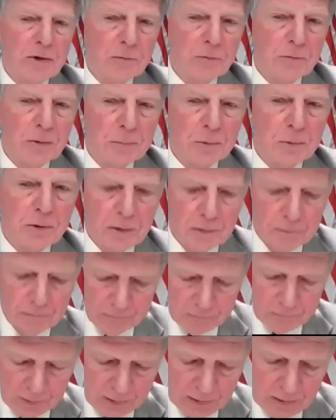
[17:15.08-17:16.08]
Good report.
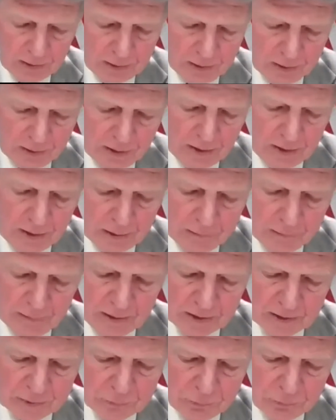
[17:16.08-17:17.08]

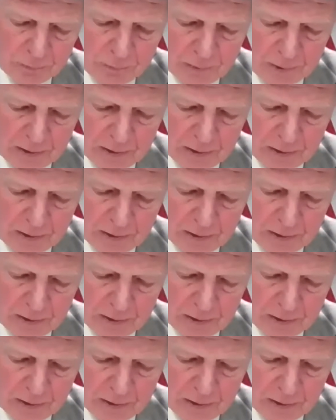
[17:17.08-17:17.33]
Next would